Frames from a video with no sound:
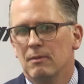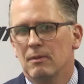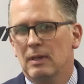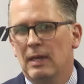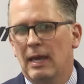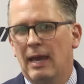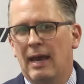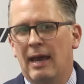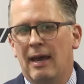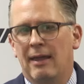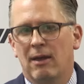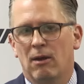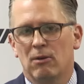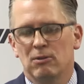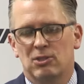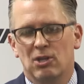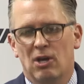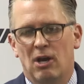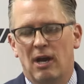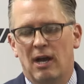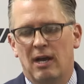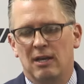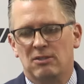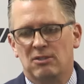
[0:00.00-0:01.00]
Yeah, that was
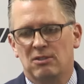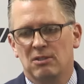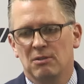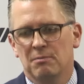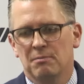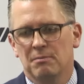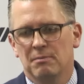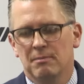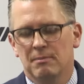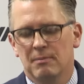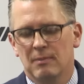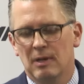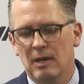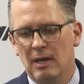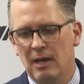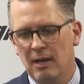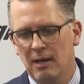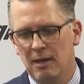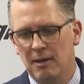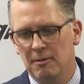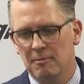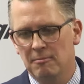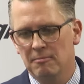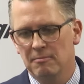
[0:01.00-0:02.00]
awesome.
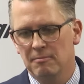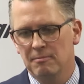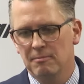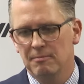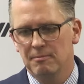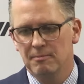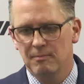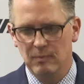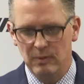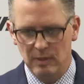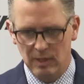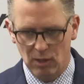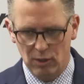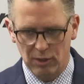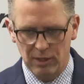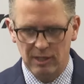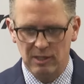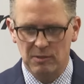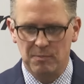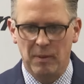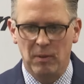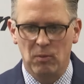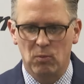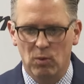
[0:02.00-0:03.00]
Um, you know,
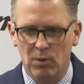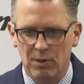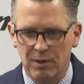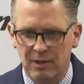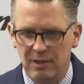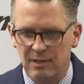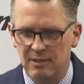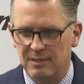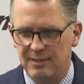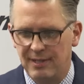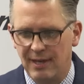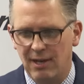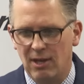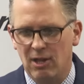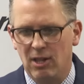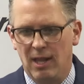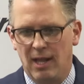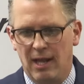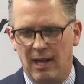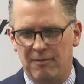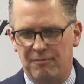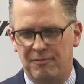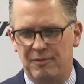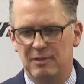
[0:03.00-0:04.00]
he's been working his tail
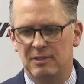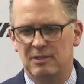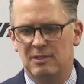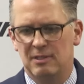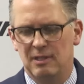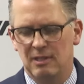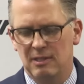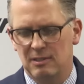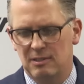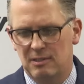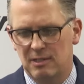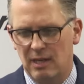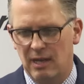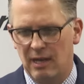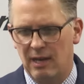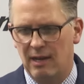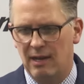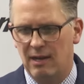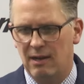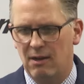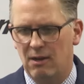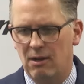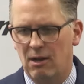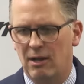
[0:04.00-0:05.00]
off. He's he's
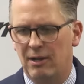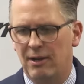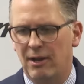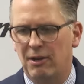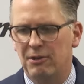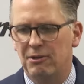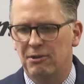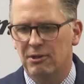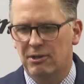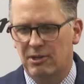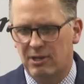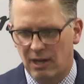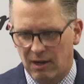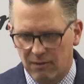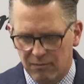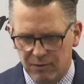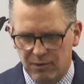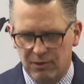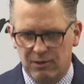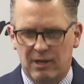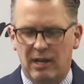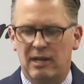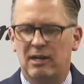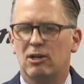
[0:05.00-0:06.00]
uh, an
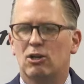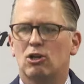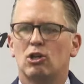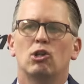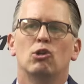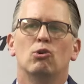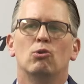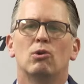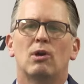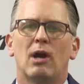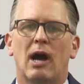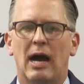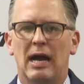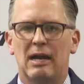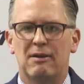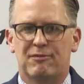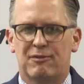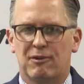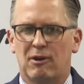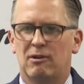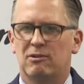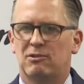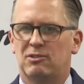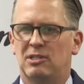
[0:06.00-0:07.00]
undercover kind of glue guy
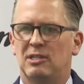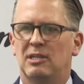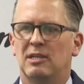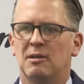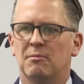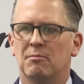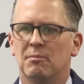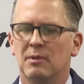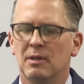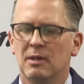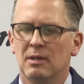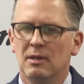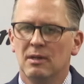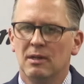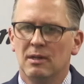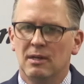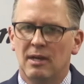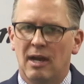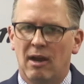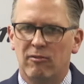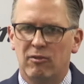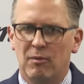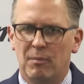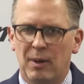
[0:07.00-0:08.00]
for our team.
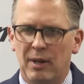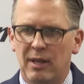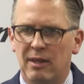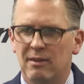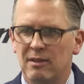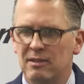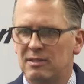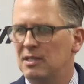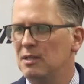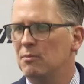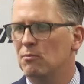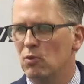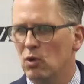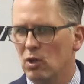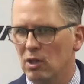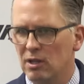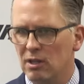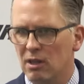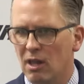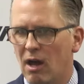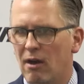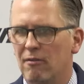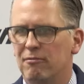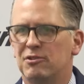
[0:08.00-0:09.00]
Everybody on the team really
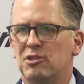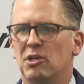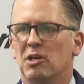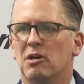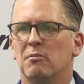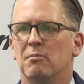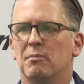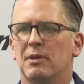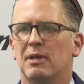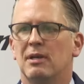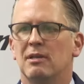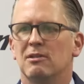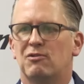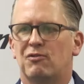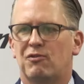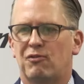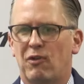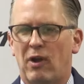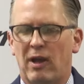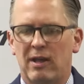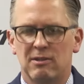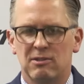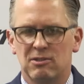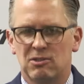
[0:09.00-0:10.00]
loves him. He's
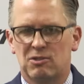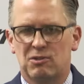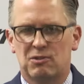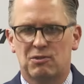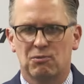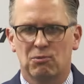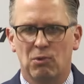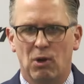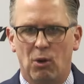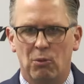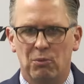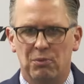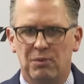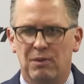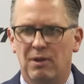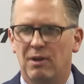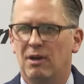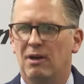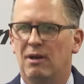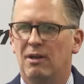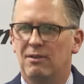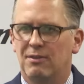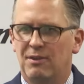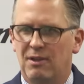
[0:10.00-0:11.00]
friends throughout
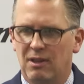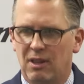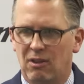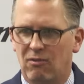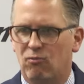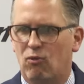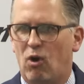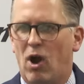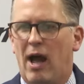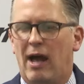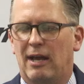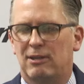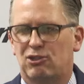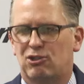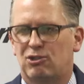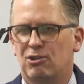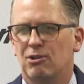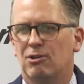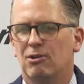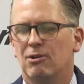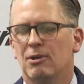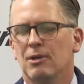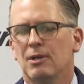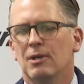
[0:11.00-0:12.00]
the, the
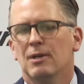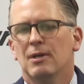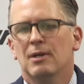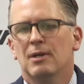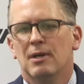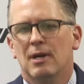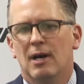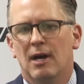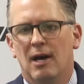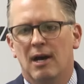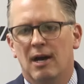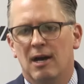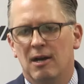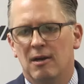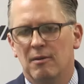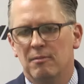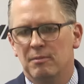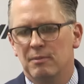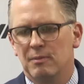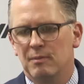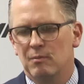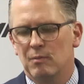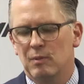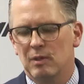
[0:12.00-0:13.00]
roster.
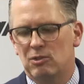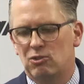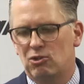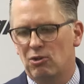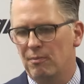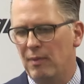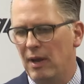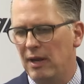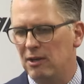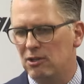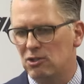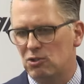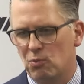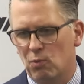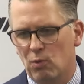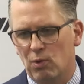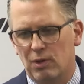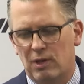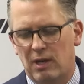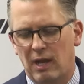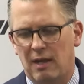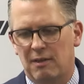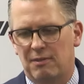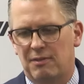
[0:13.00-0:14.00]
Um, tremendous
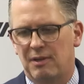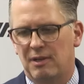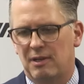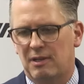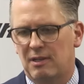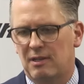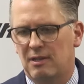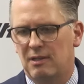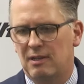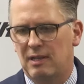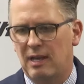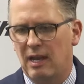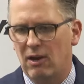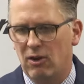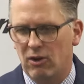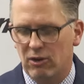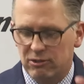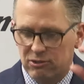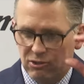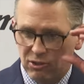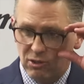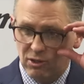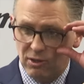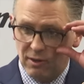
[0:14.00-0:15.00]
work ethic and
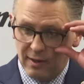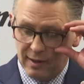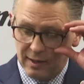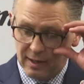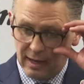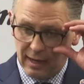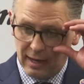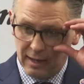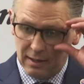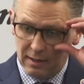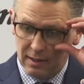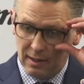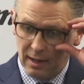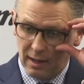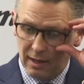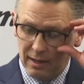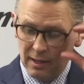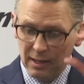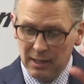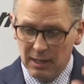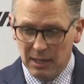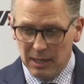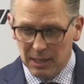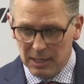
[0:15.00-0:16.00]
character, and, and uh,
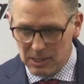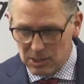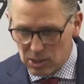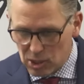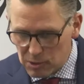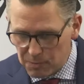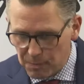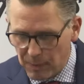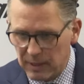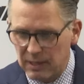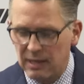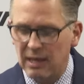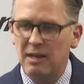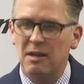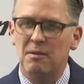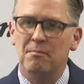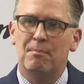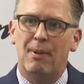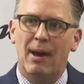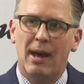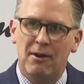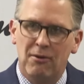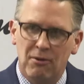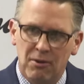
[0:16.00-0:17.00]
he's just been
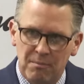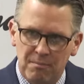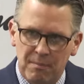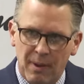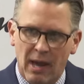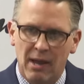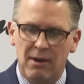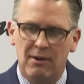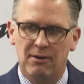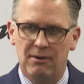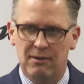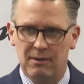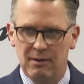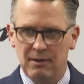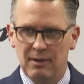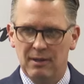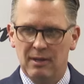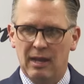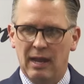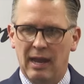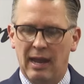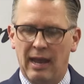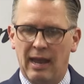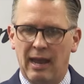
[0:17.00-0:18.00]
getting better and better.
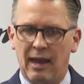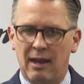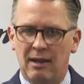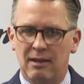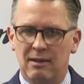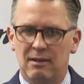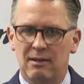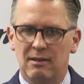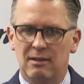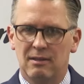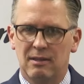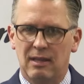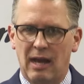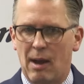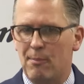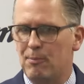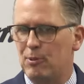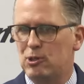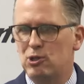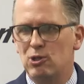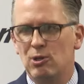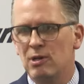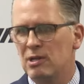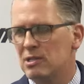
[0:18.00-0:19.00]
And the
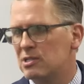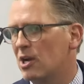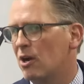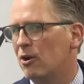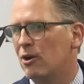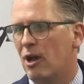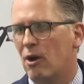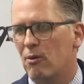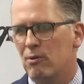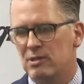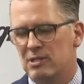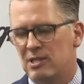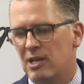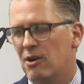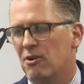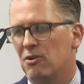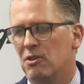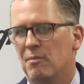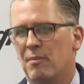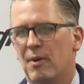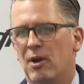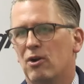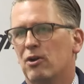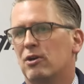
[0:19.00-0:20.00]
opportunities aren't always there in
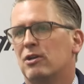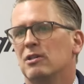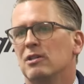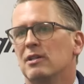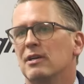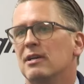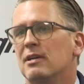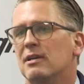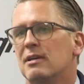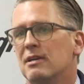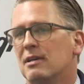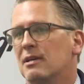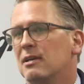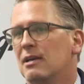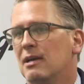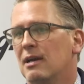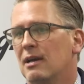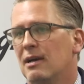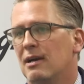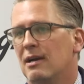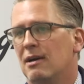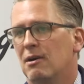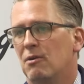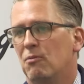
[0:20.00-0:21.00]
the American League
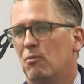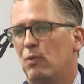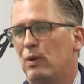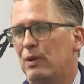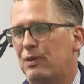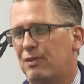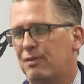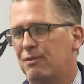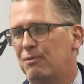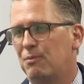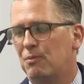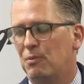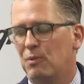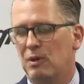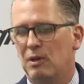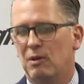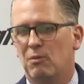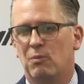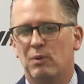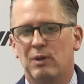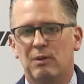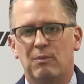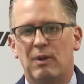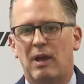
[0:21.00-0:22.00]
uh, with
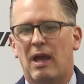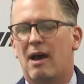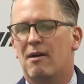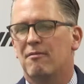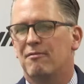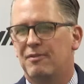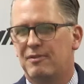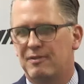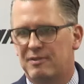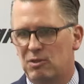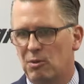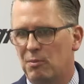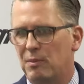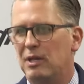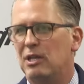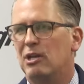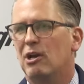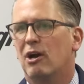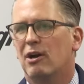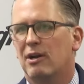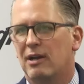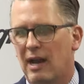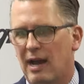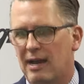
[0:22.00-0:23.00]
when we have so many
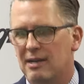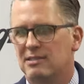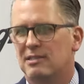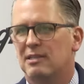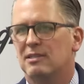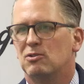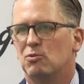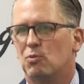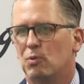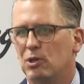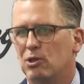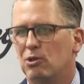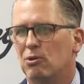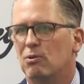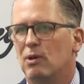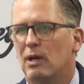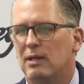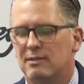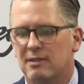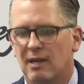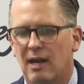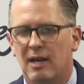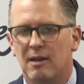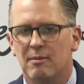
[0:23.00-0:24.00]
young guys as we do
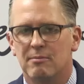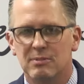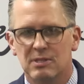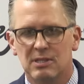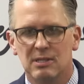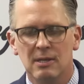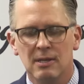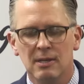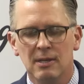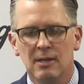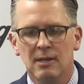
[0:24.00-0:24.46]
at times.